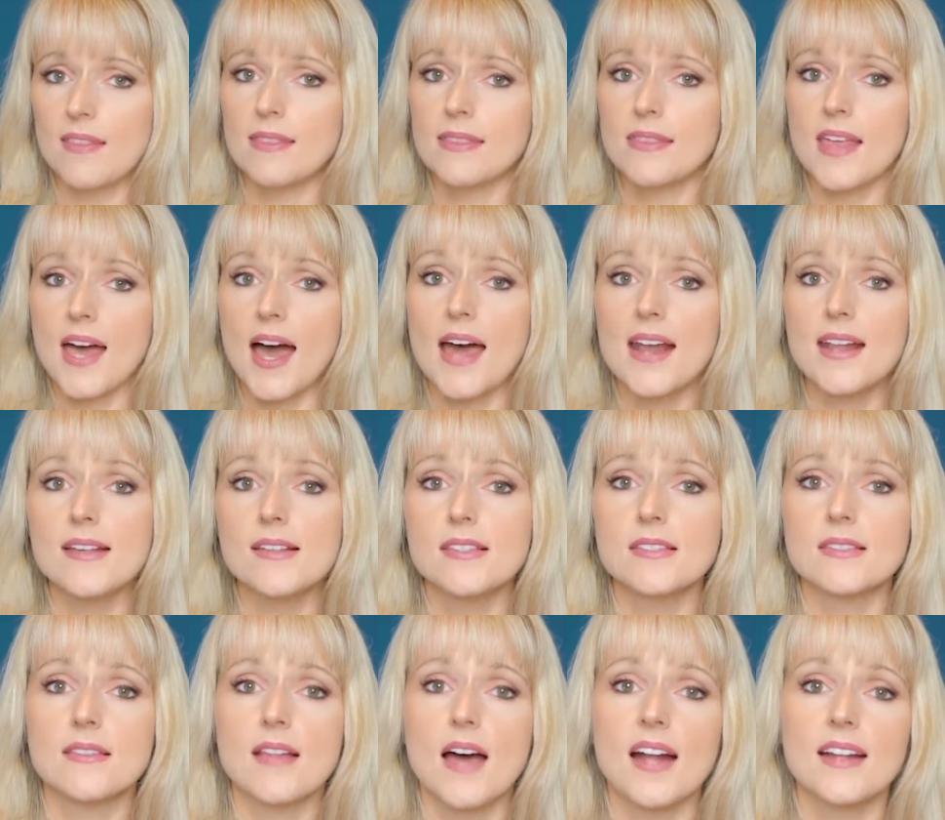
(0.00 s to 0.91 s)
And that
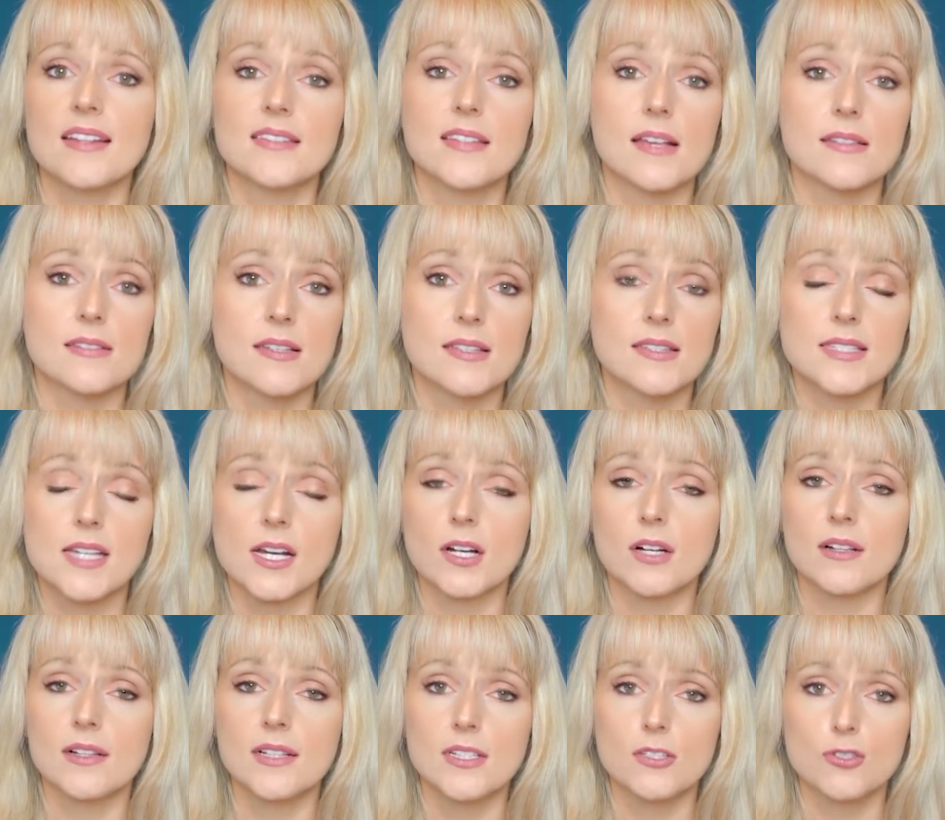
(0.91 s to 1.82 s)
is not
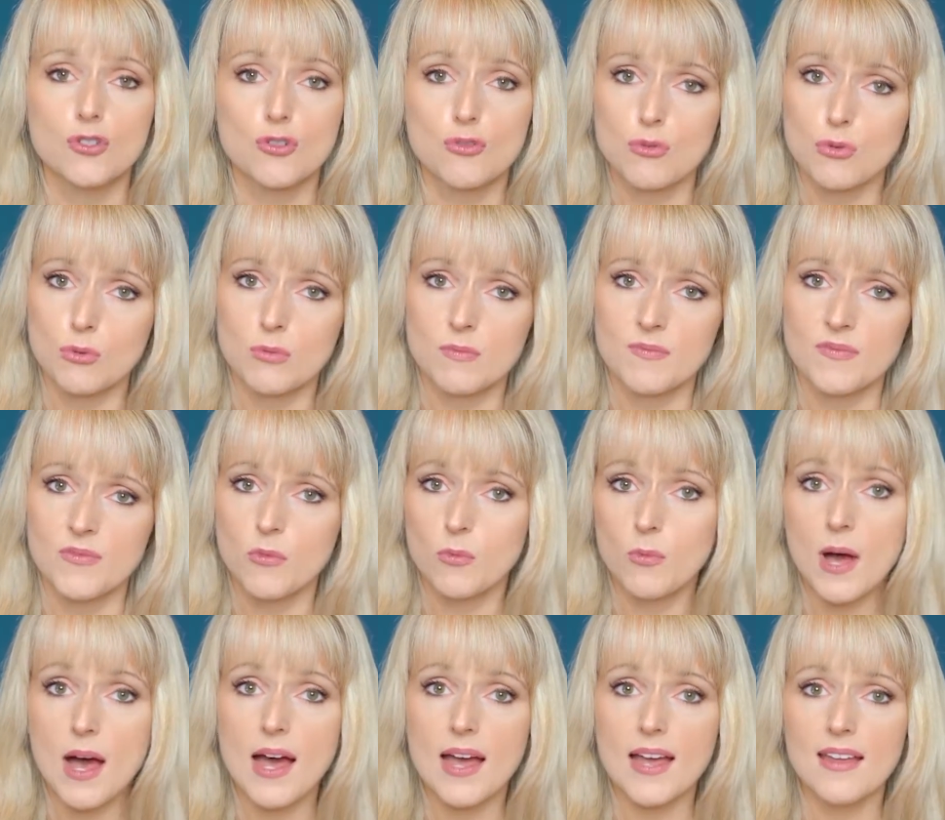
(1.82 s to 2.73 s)
necessarily true.
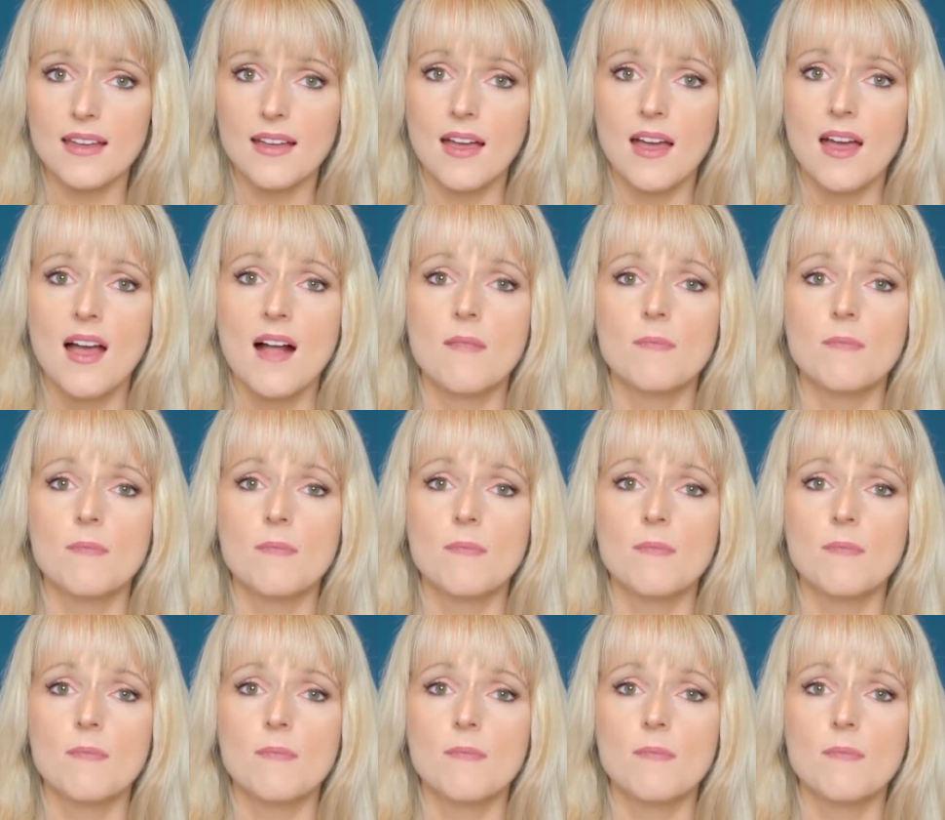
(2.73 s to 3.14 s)
Why?